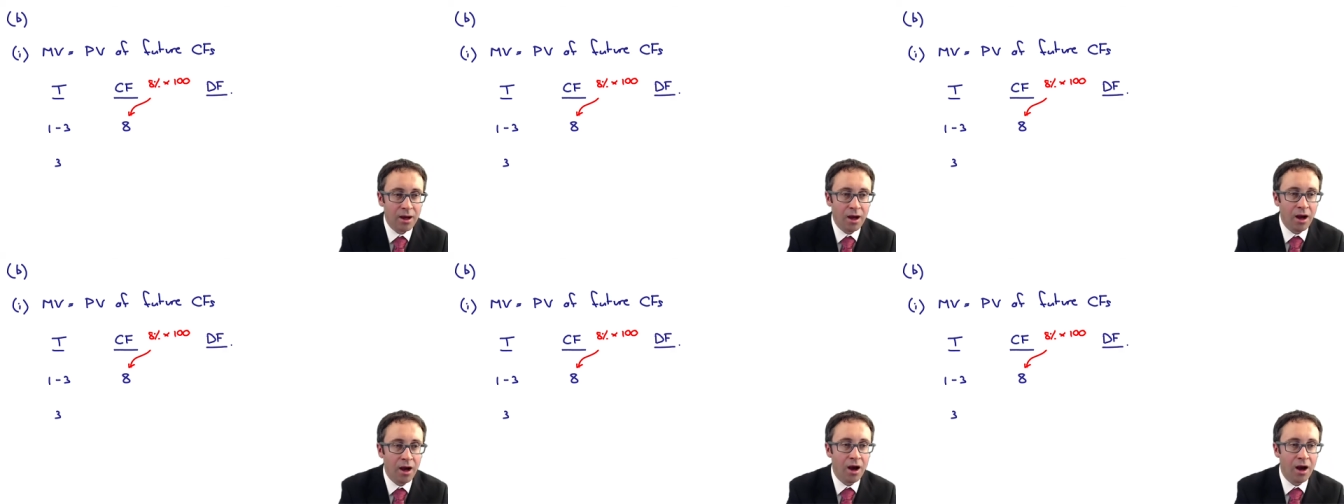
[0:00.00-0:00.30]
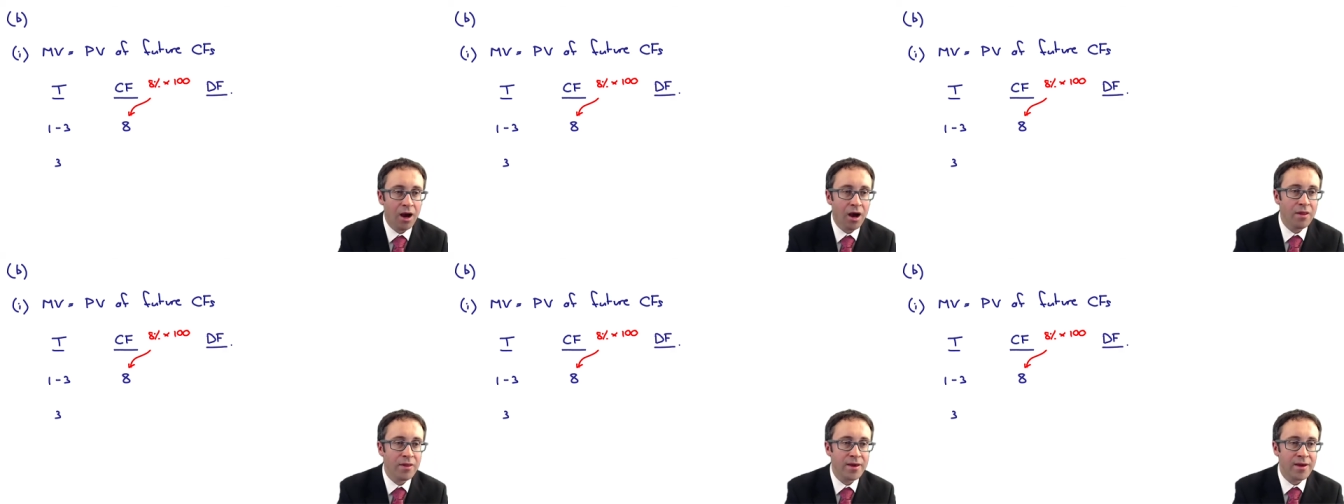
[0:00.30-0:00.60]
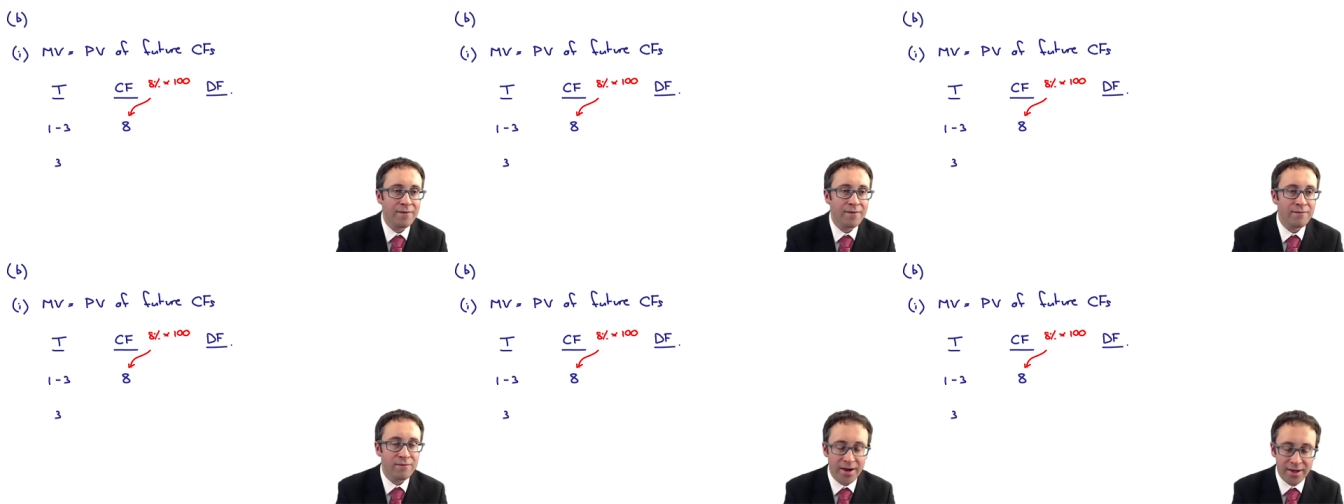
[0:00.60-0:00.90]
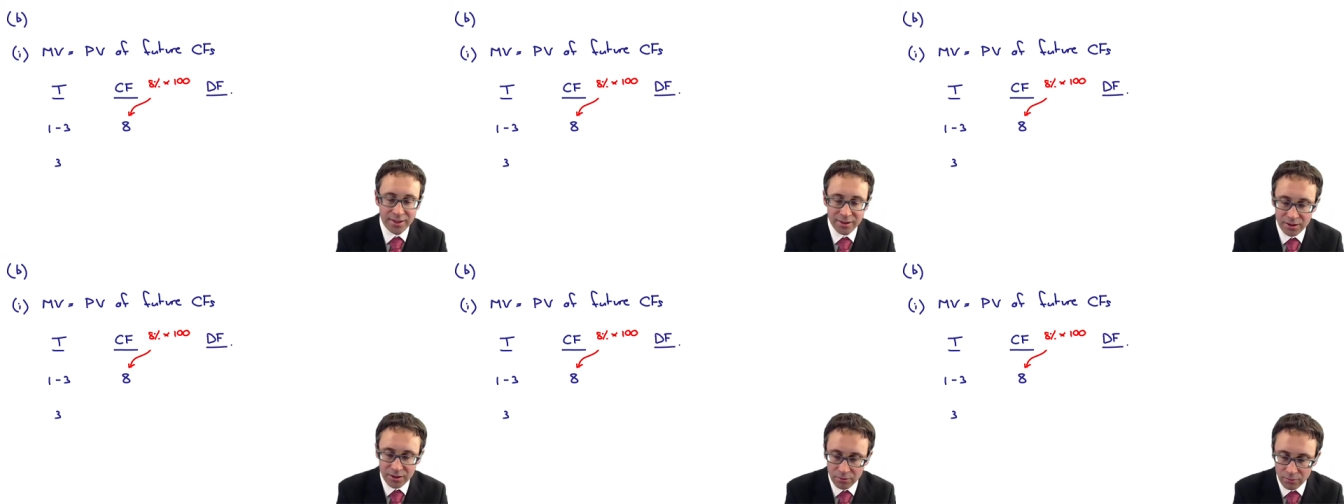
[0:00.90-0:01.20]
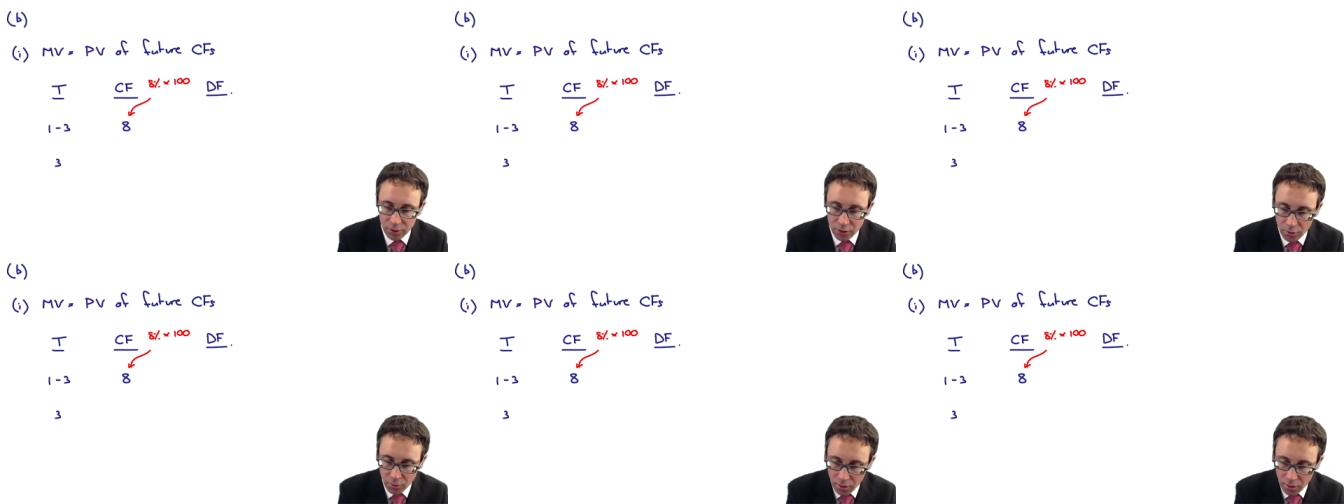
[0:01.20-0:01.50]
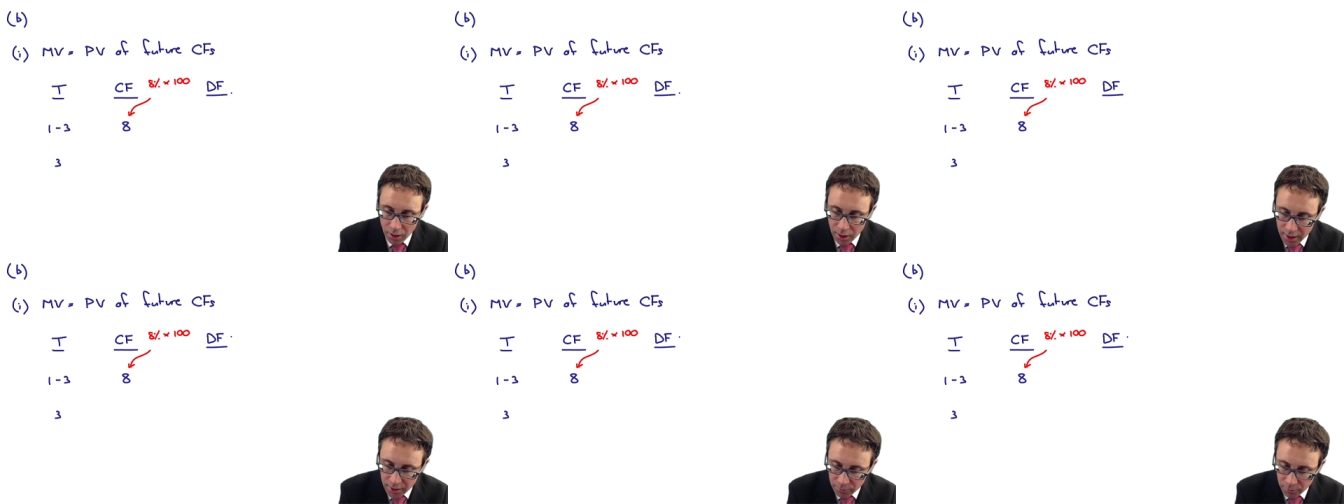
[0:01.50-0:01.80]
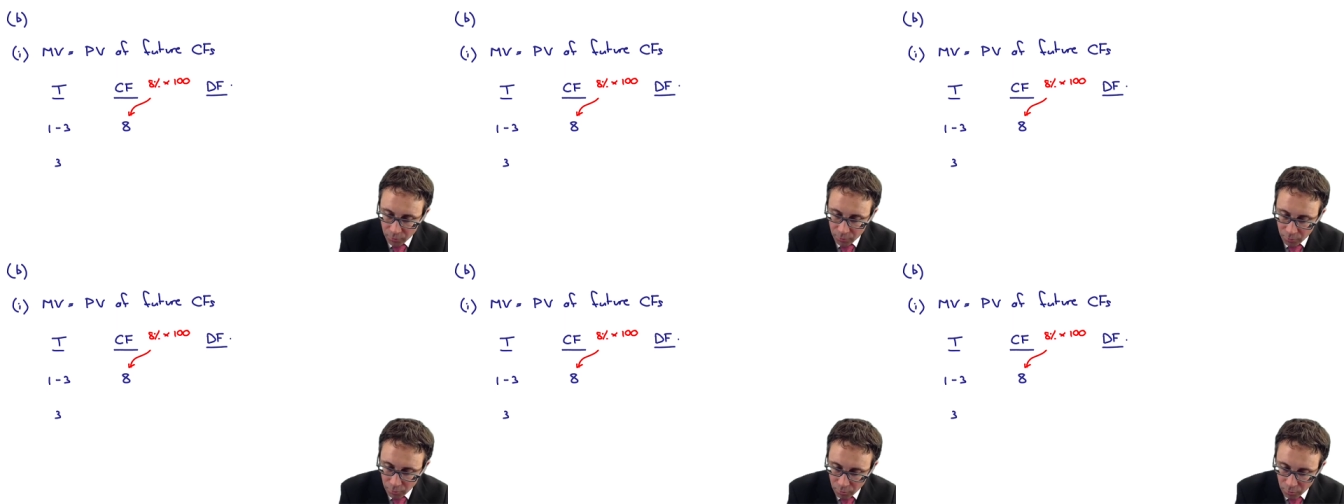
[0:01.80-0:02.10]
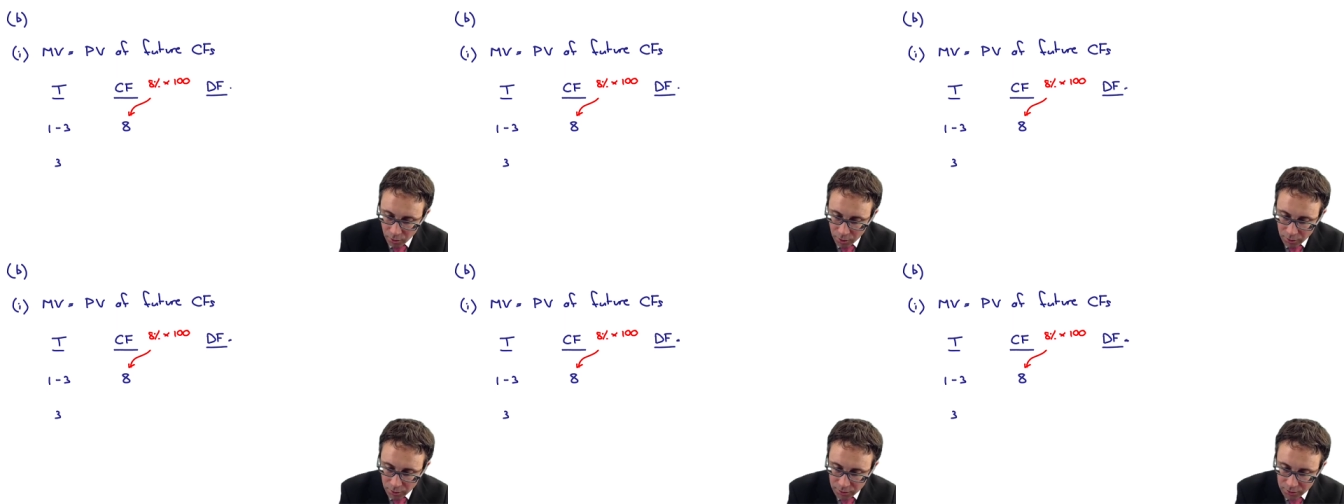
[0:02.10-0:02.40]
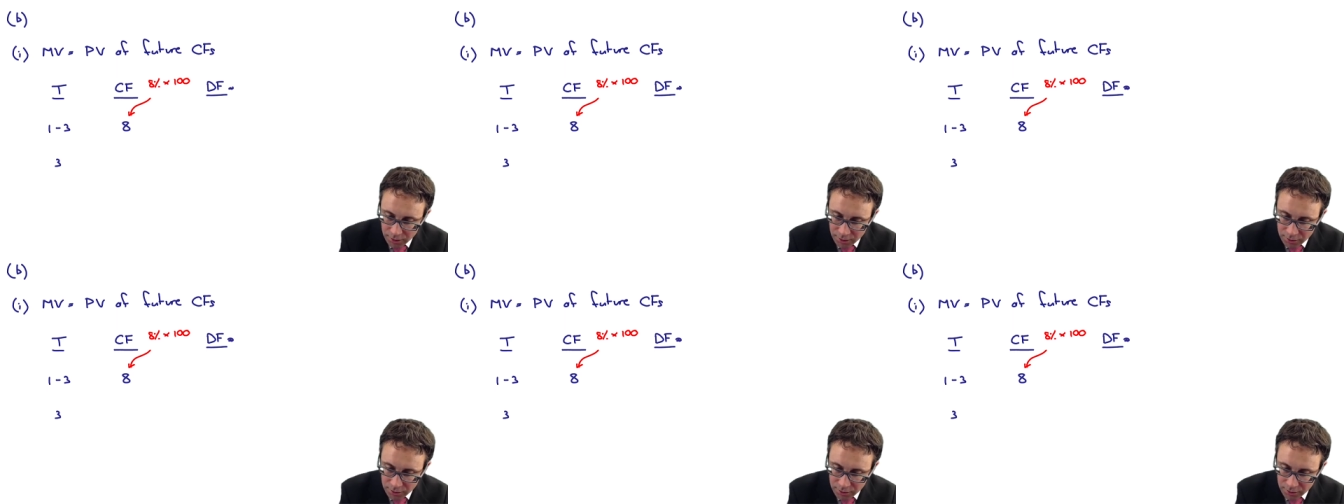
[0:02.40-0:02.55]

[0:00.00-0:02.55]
Uh, the investor required was